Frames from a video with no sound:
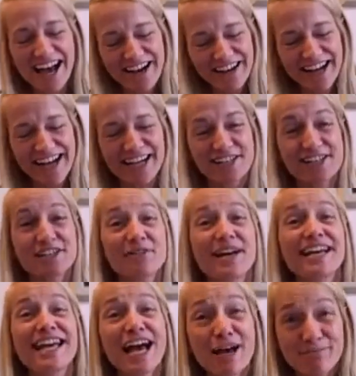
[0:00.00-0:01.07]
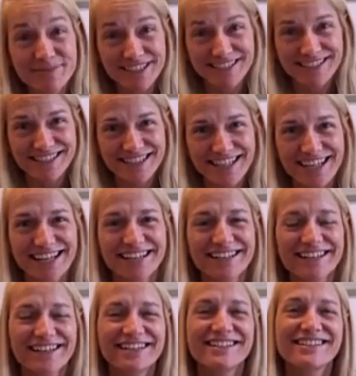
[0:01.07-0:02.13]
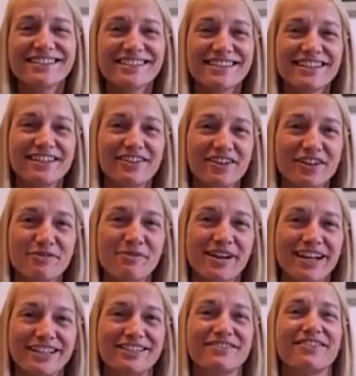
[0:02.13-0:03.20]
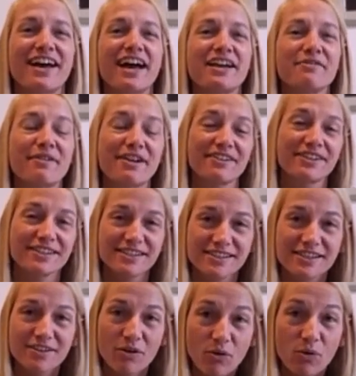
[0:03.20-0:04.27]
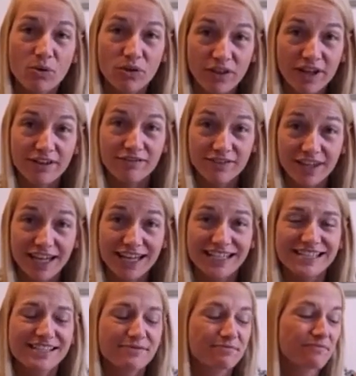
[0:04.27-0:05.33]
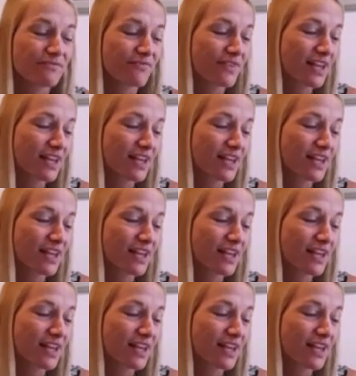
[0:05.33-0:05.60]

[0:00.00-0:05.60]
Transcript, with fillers: Okay, so I kept listening because you know you want to do that. You want to listen to the whole thing of things.